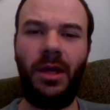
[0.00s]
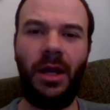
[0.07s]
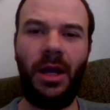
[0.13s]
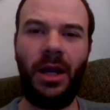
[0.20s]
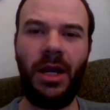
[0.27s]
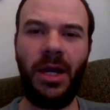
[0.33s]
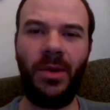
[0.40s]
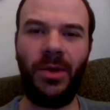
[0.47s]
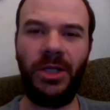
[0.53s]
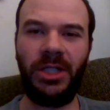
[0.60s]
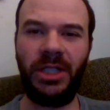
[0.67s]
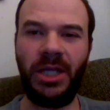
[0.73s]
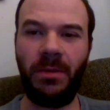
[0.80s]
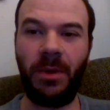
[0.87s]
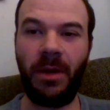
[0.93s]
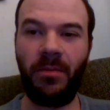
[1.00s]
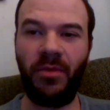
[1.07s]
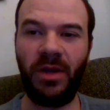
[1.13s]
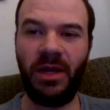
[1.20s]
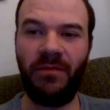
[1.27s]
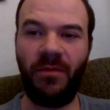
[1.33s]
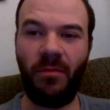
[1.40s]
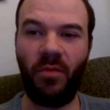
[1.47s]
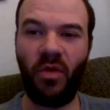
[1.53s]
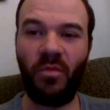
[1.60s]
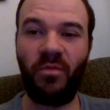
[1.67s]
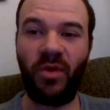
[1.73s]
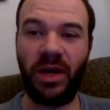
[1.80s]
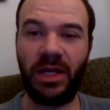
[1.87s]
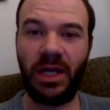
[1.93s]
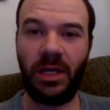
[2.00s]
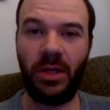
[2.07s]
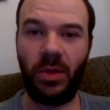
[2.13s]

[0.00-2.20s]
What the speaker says: Anyways, see you when I bring even more breaking